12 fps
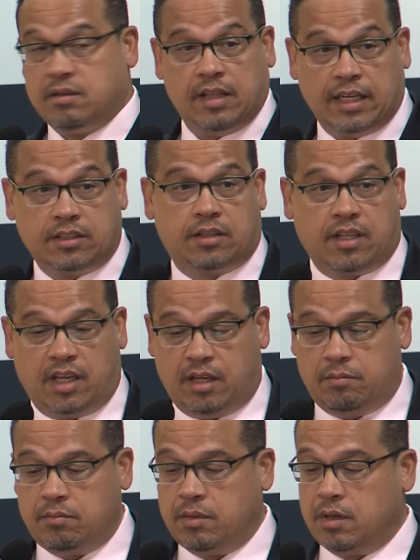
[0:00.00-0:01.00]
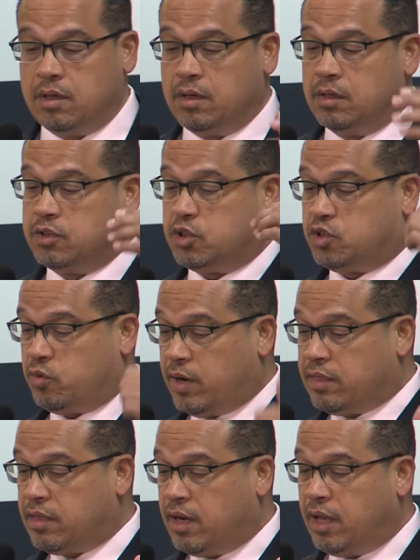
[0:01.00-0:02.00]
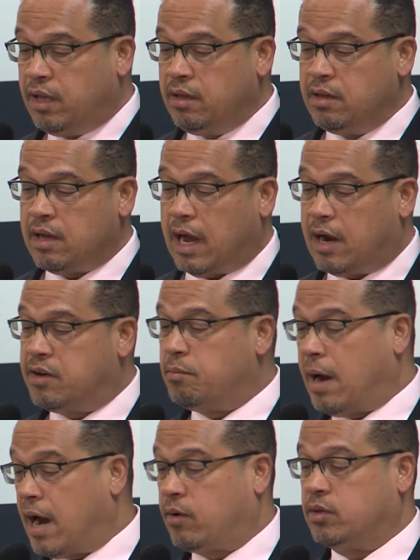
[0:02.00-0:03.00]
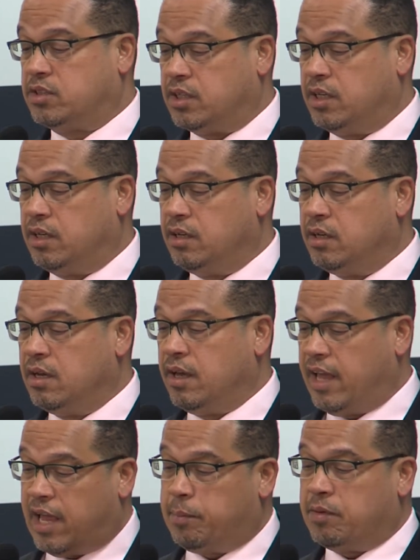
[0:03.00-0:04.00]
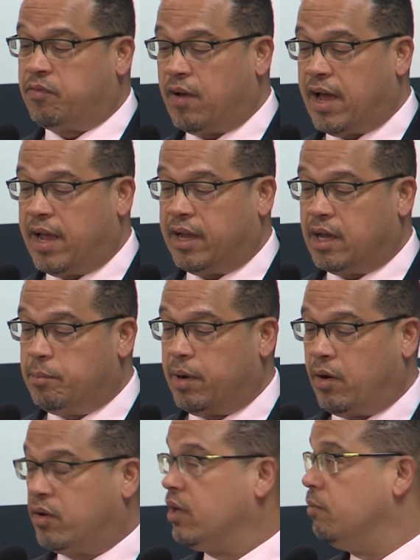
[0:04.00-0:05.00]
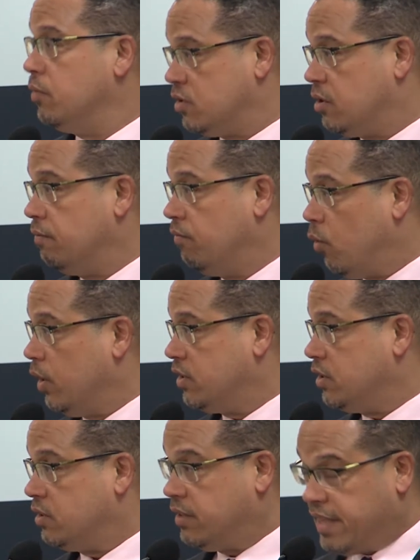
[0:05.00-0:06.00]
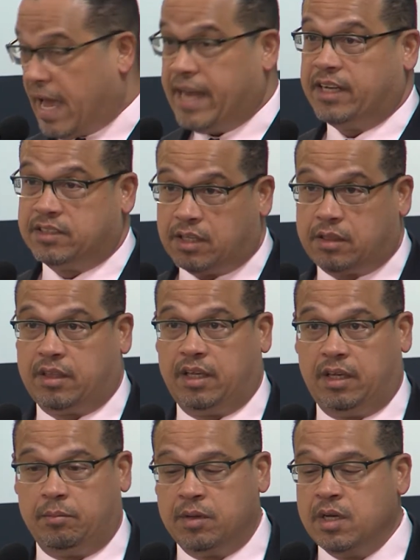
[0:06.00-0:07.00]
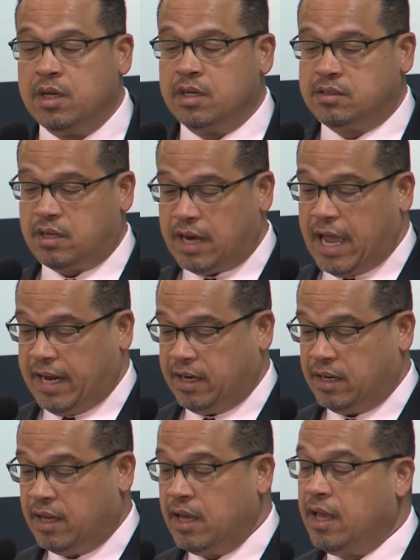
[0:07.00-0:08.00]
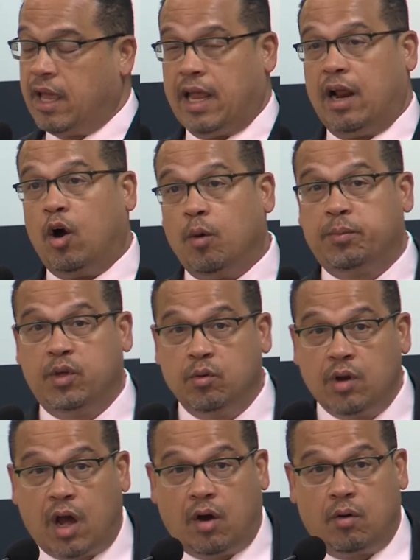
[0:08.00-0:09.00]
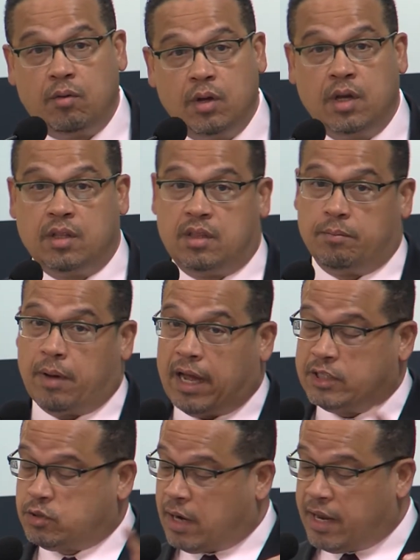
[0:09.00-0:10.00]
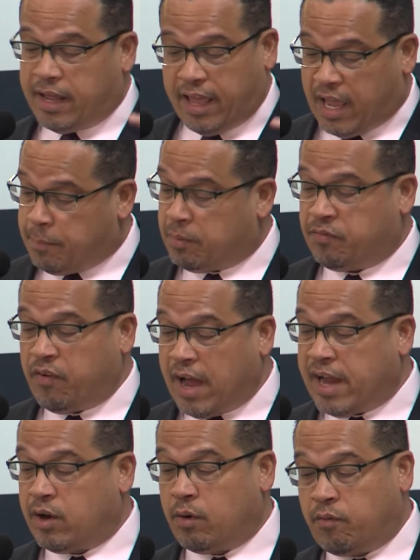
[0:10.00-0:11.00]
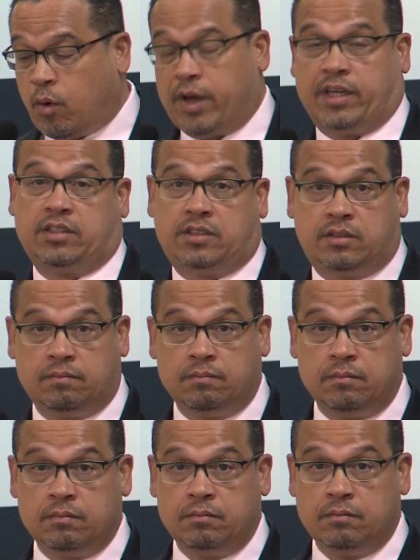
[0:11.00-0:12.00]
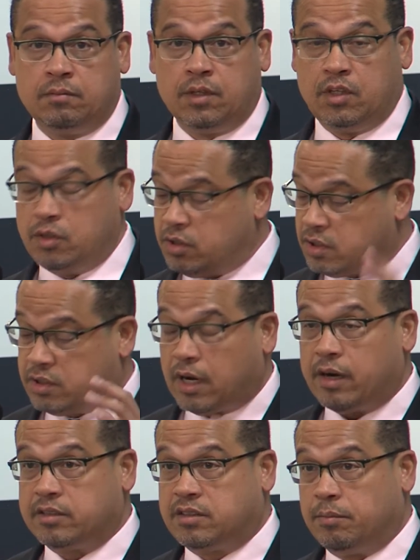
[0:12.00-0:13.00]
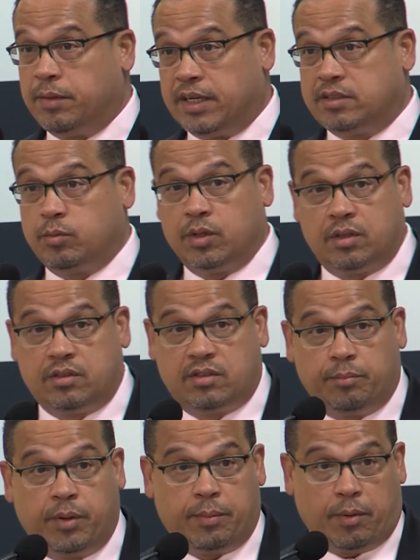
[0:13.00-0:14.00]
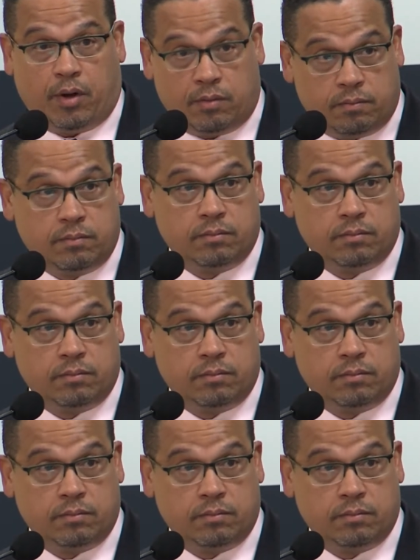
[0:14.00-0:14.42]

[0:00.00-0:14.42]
That's the theme. Strengthening our democracy, amplifying American Muslim voices. That is the theme tonight. And I hope you know that by trying to amplify your voice, you just started to mess with some people.